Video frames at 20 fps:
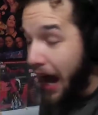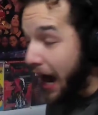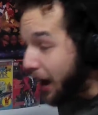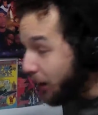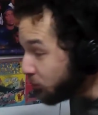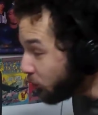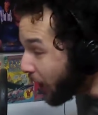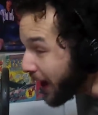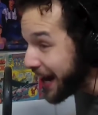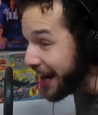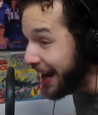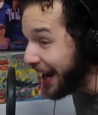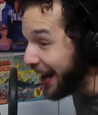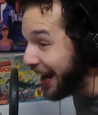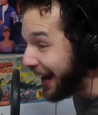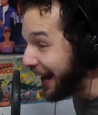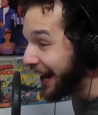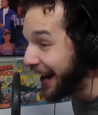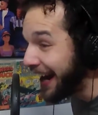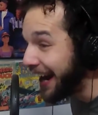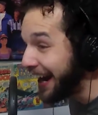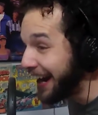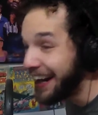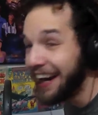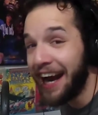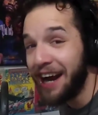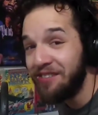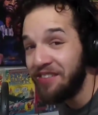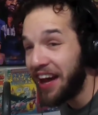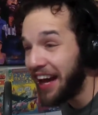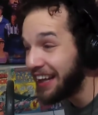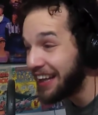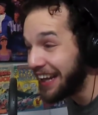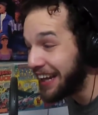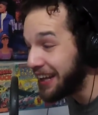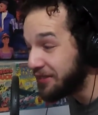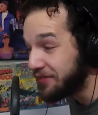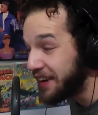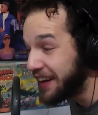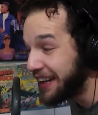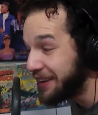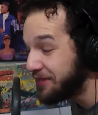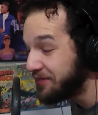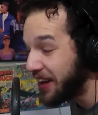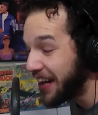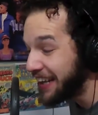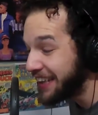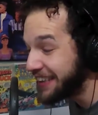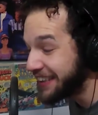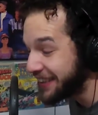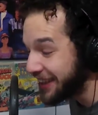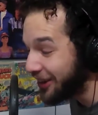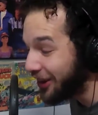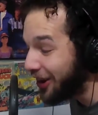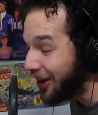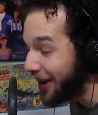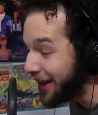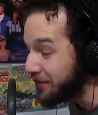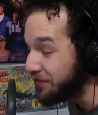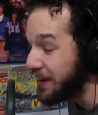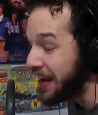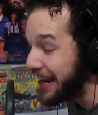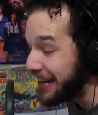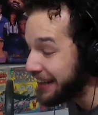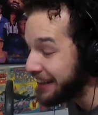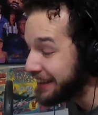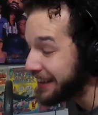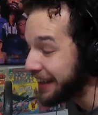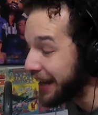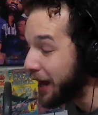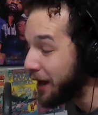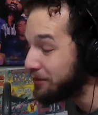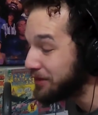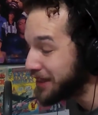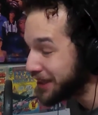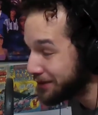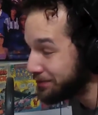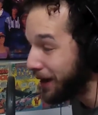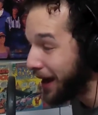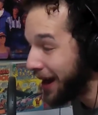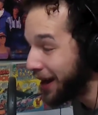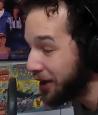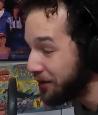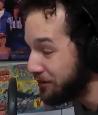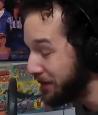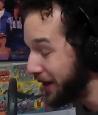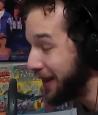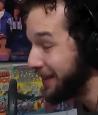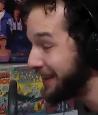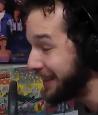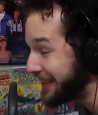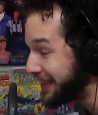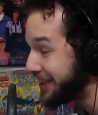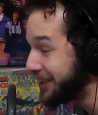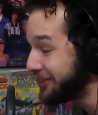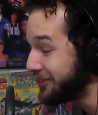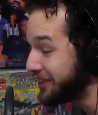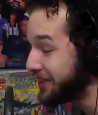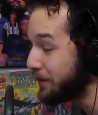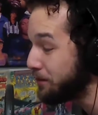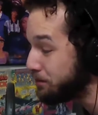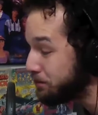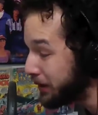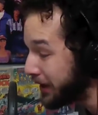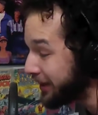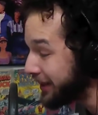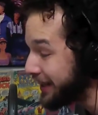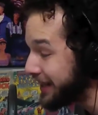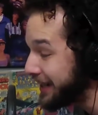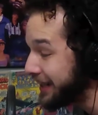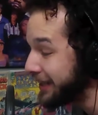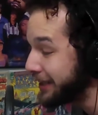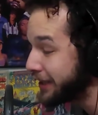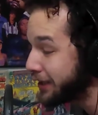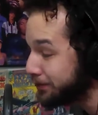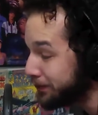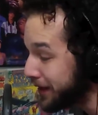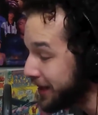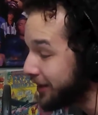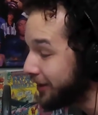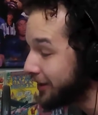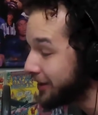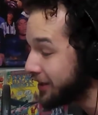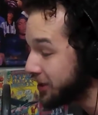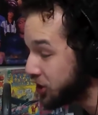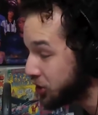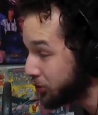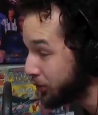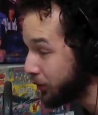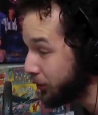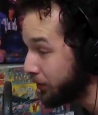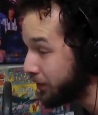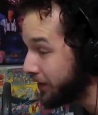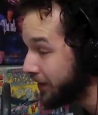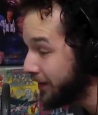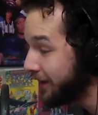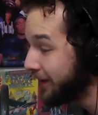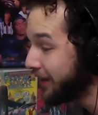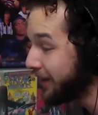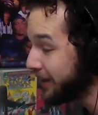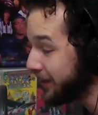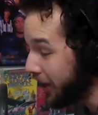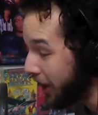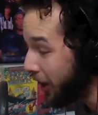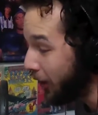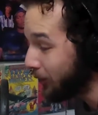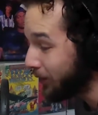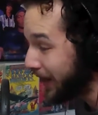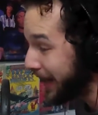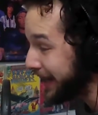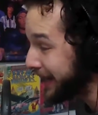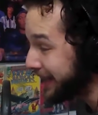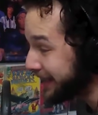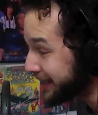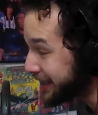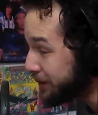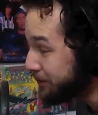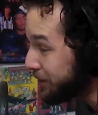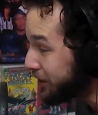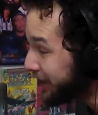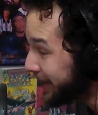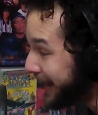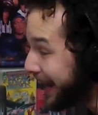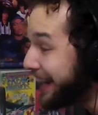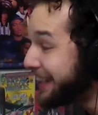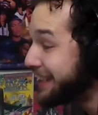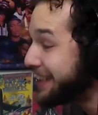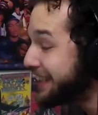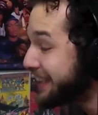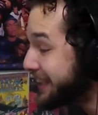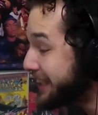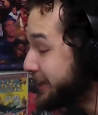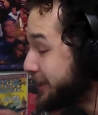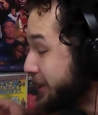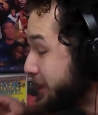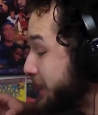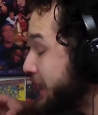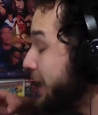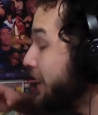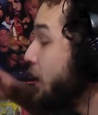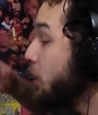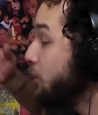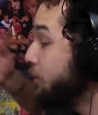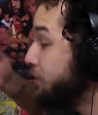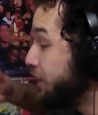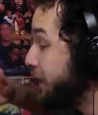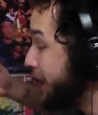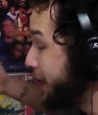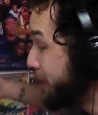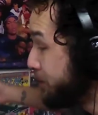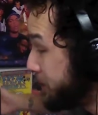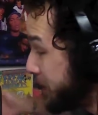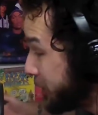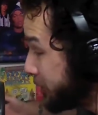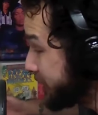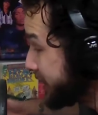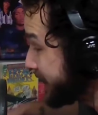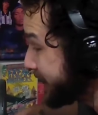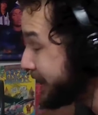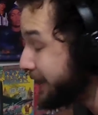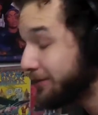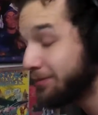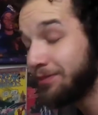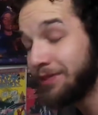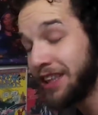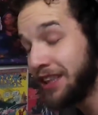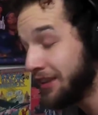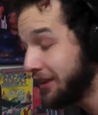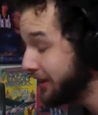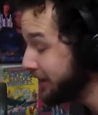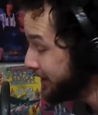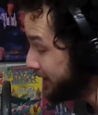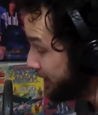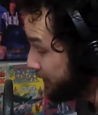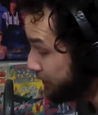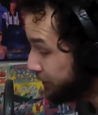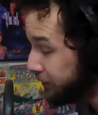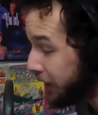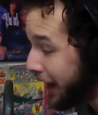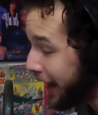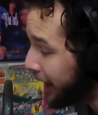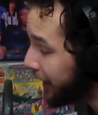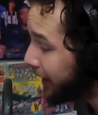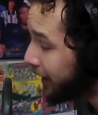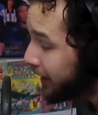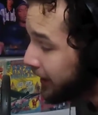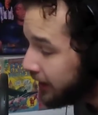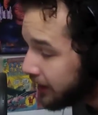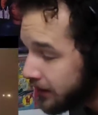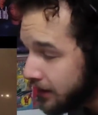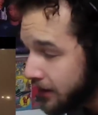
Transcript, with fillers: I'm white and I'm not like offended by this at all. If anything, I'm inspired by this dude's ability to speak on the truth yo, like his communication skills via music, fire.